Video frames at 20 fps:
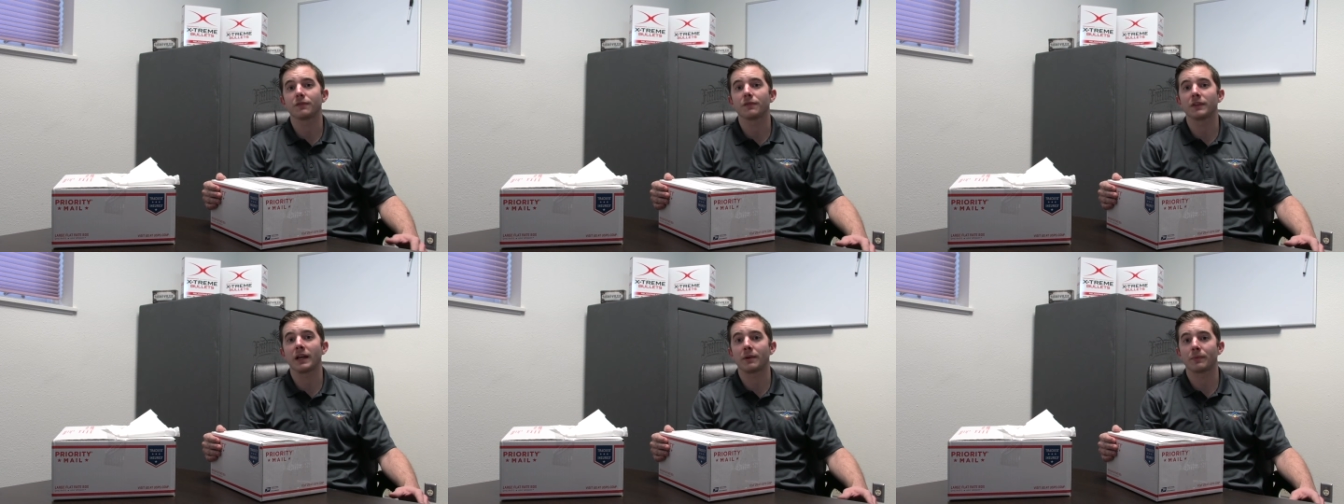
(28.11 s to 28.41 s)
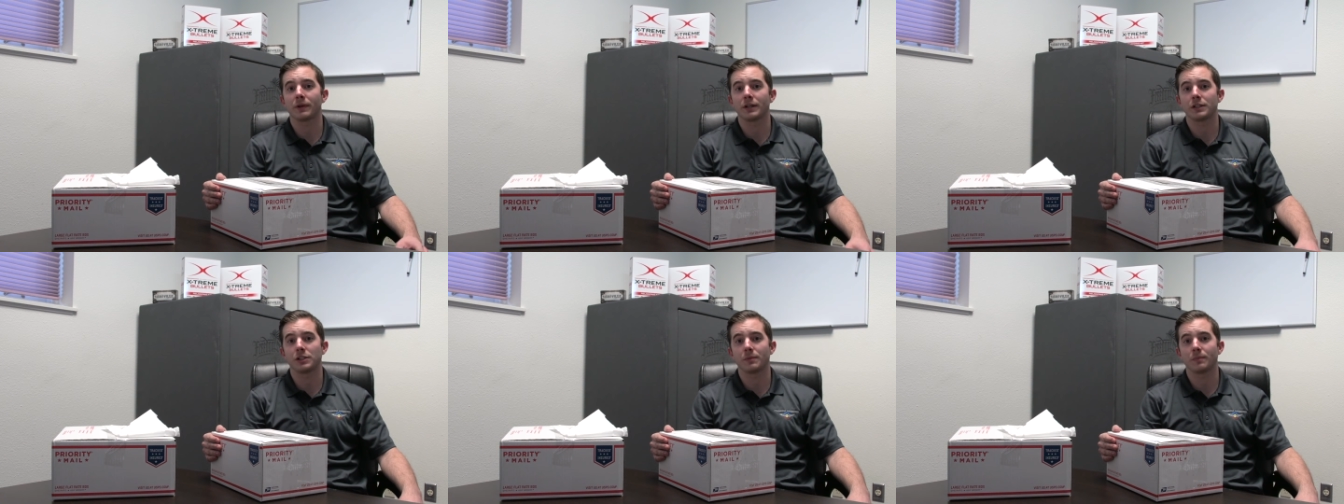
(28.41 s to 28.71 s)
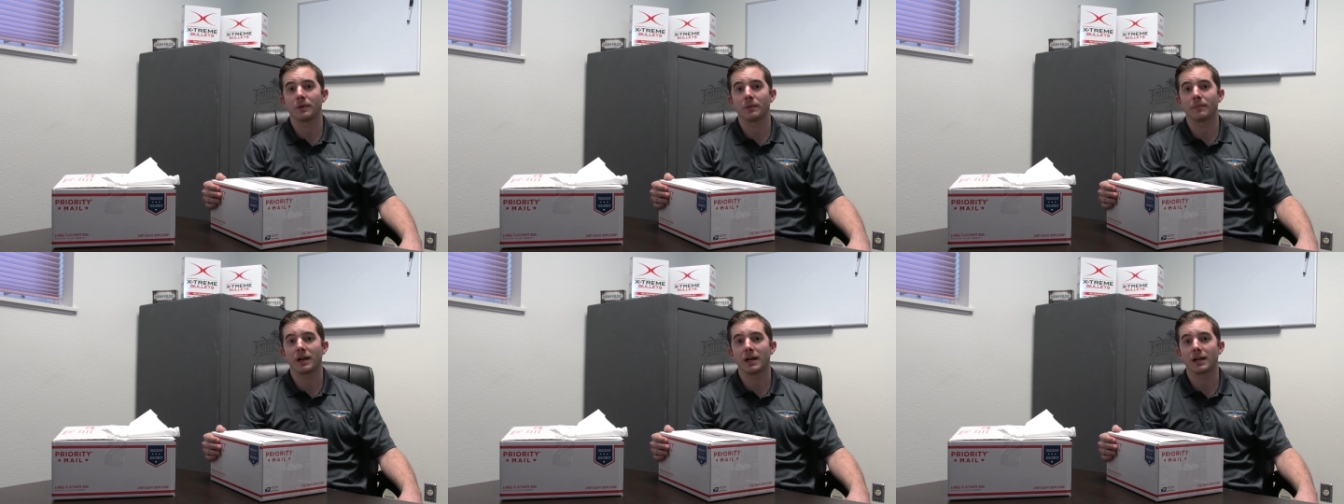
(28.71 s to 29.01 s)
flat rate
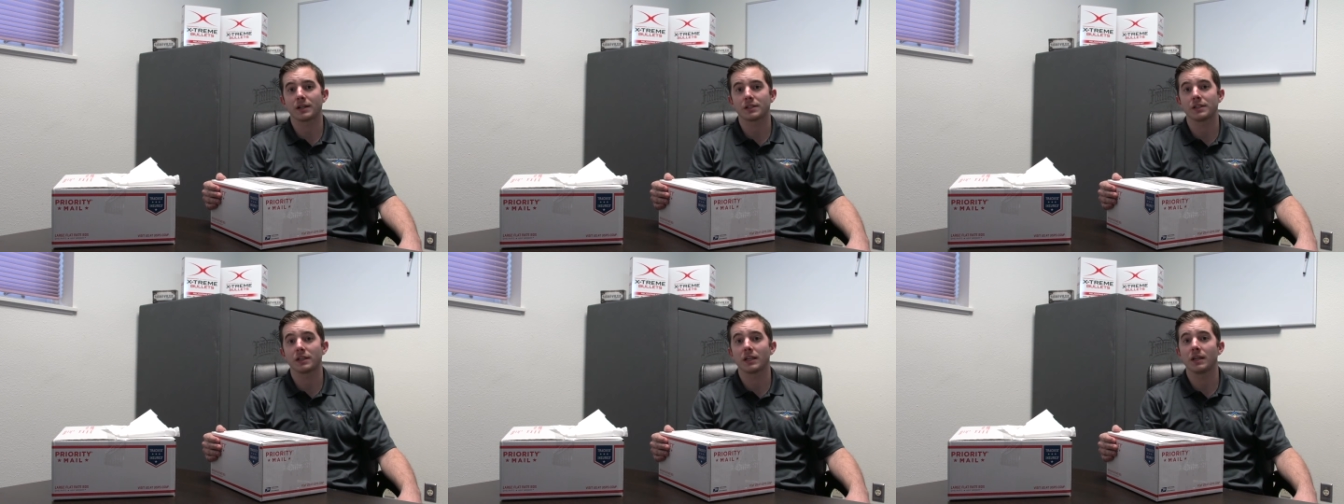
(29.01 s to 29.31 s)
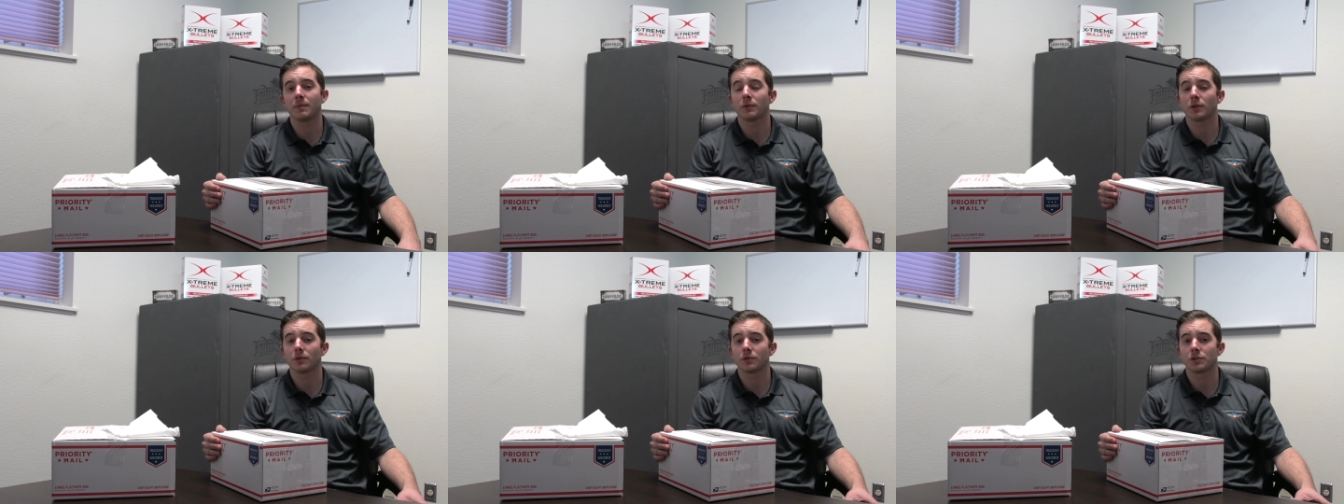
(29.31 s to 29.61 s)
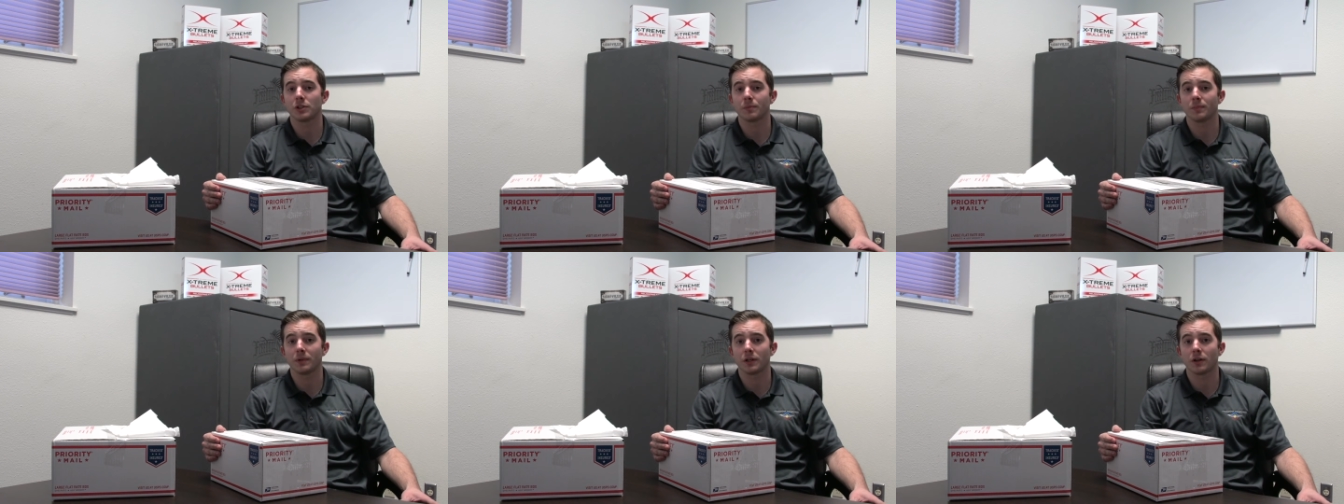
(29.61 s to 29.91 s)
shipping box to keep those
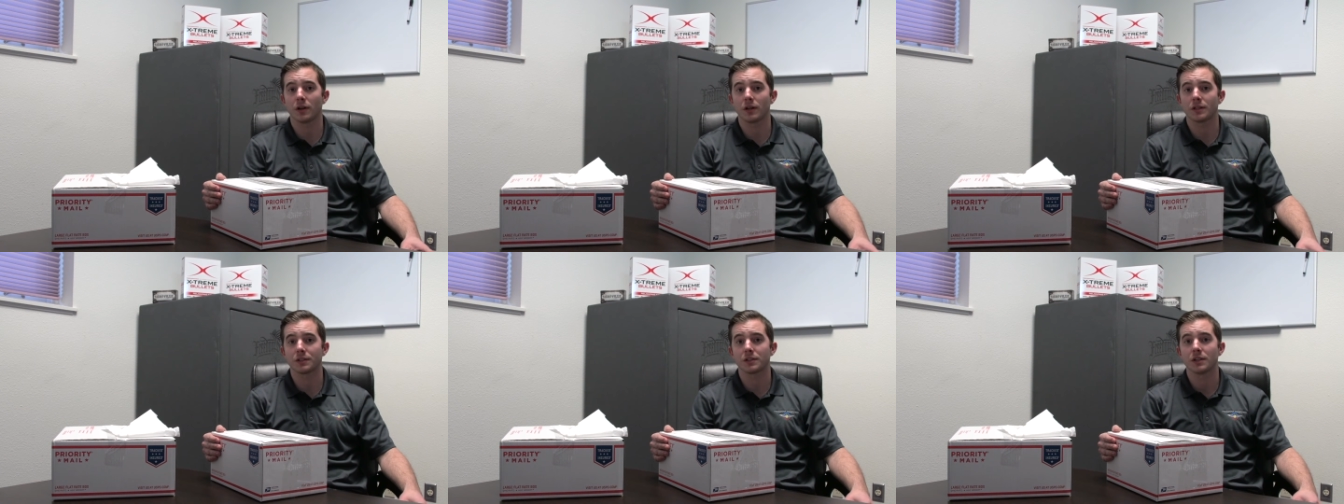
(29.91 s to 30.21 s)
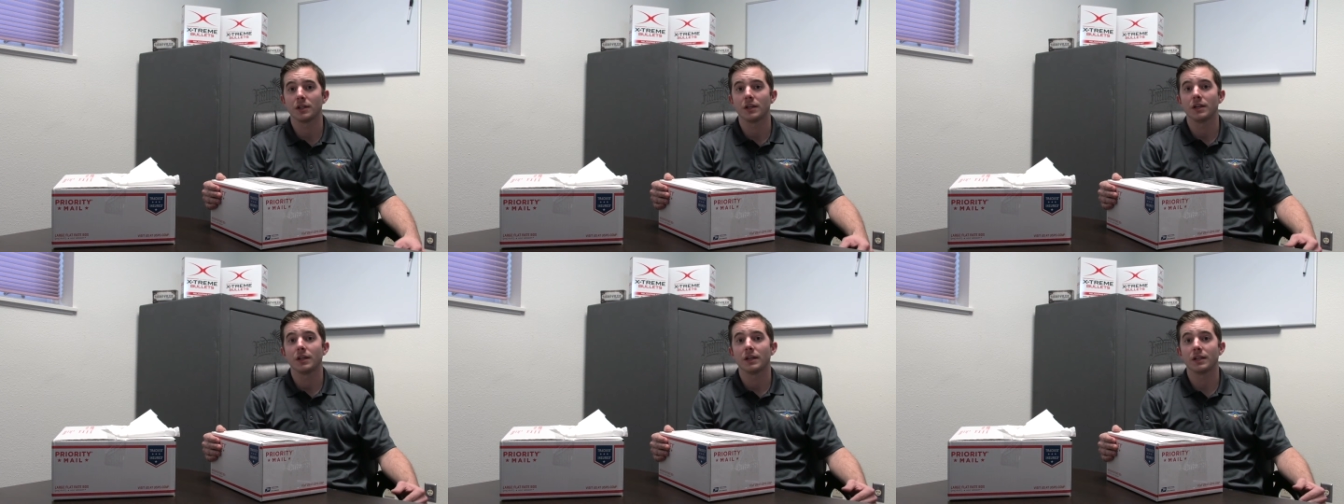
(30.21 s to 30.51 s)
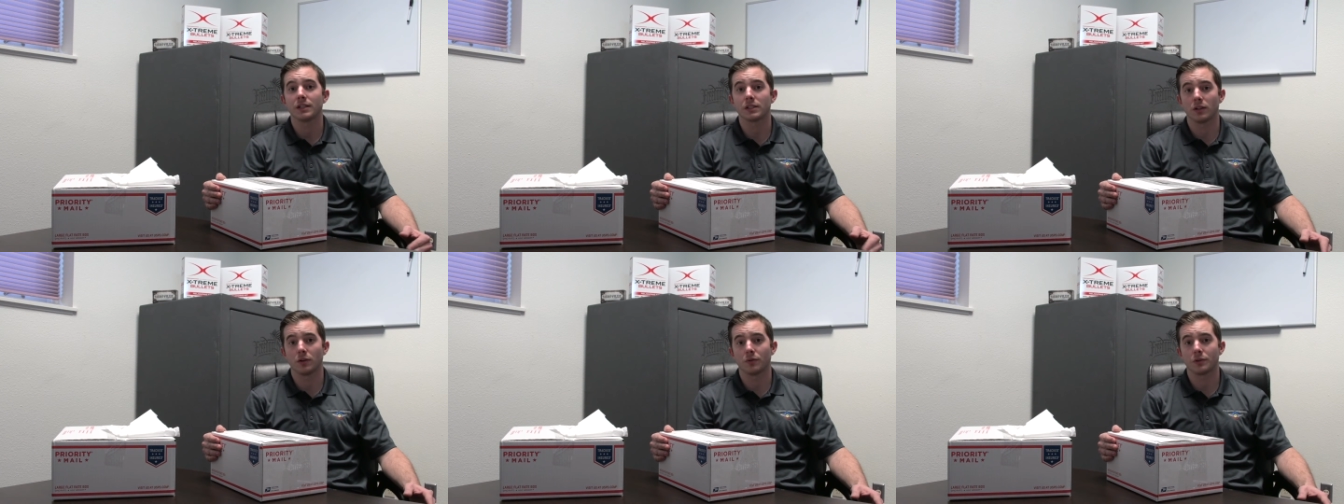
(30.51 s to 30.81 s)
shipping costs
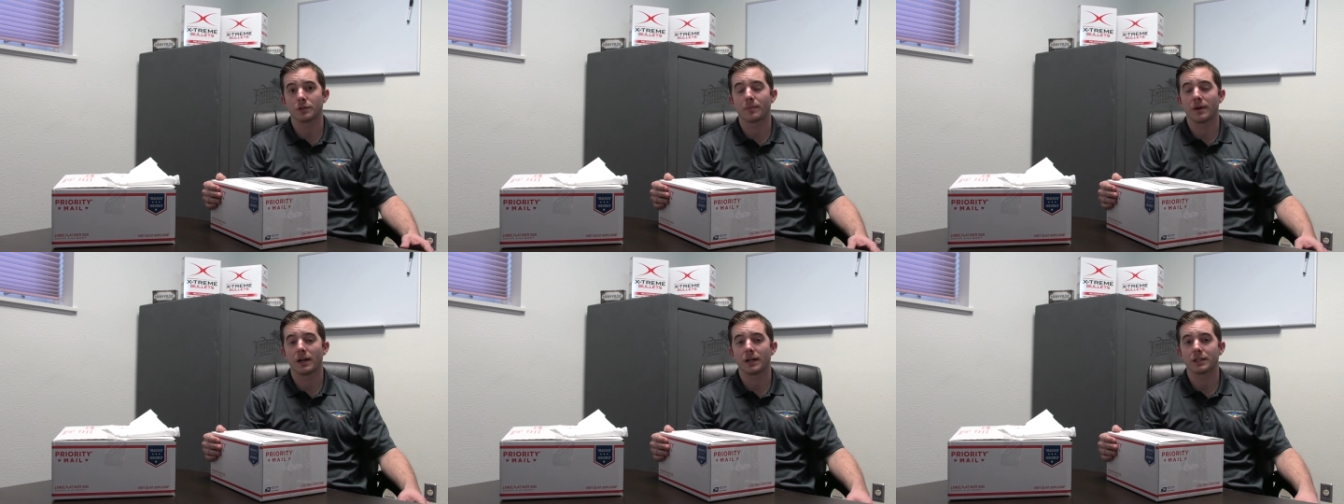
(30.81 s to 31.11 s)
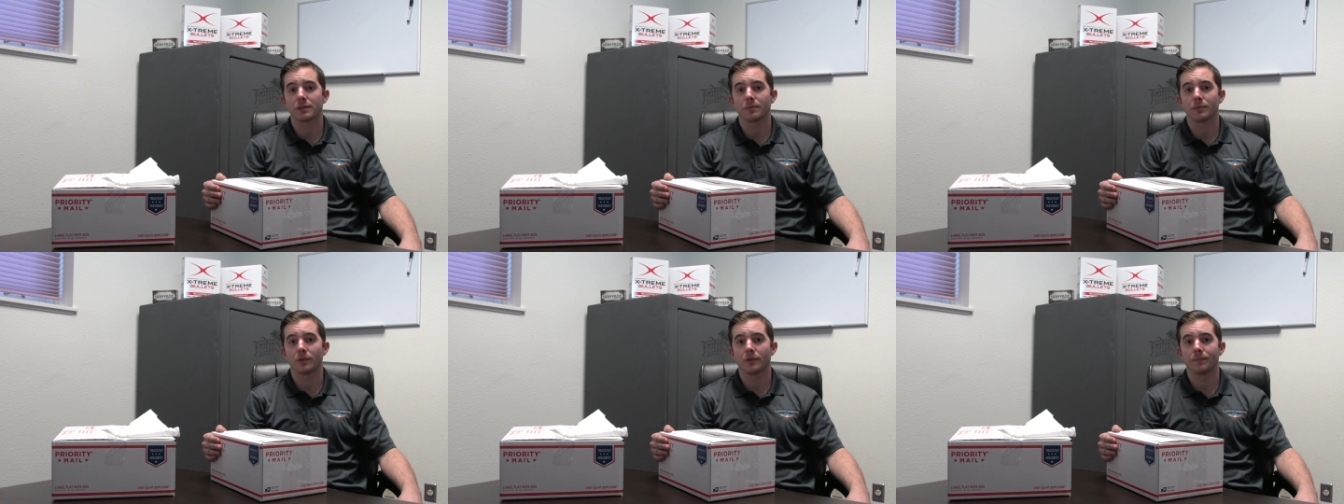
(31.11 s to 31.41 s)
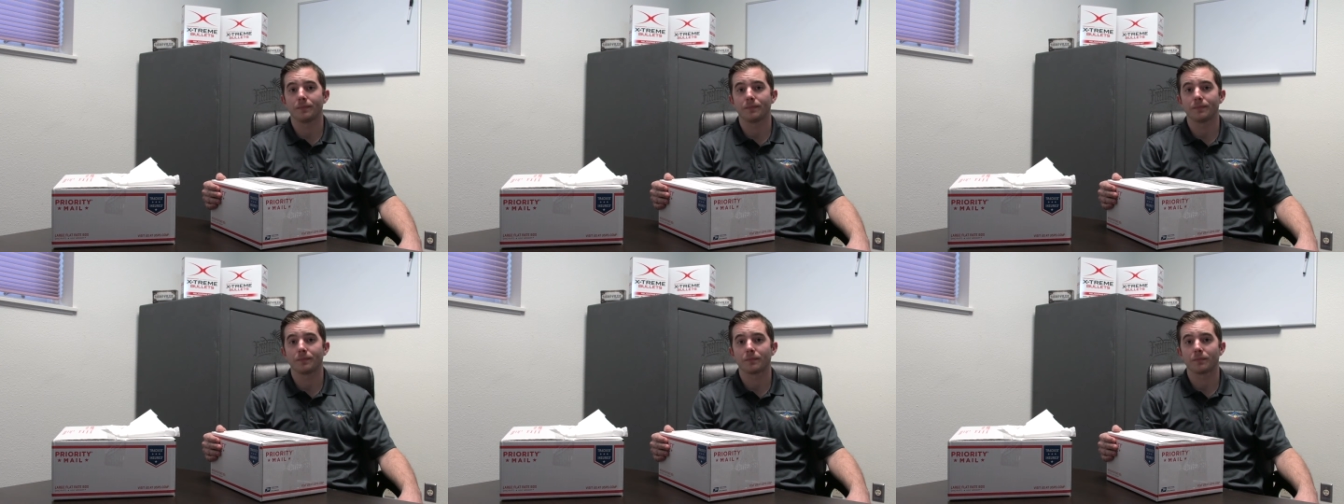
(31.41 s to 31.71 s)
as low as
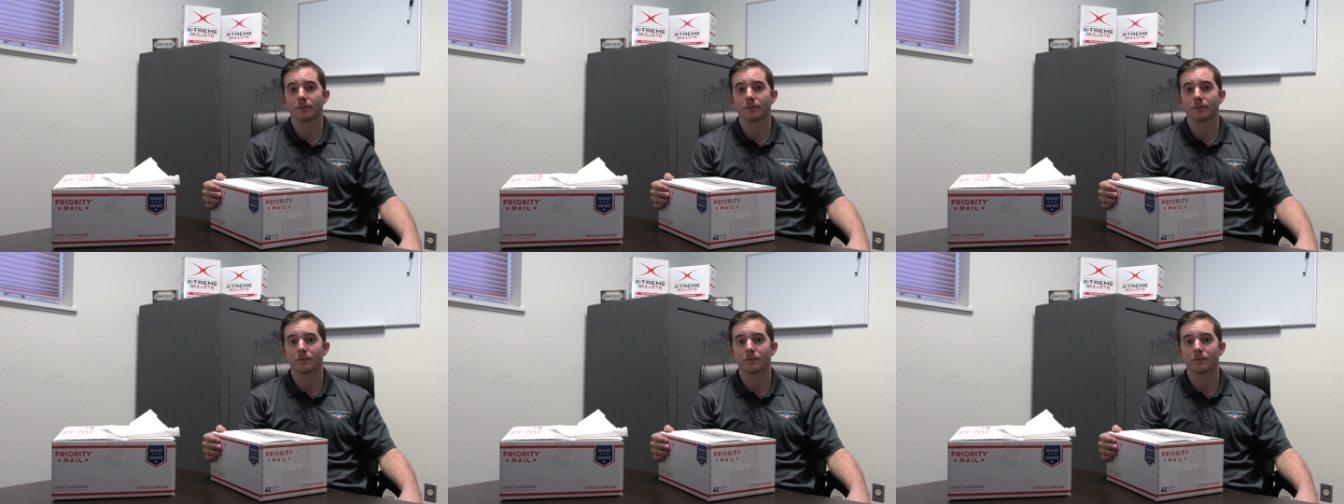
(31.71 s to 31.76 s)
possible.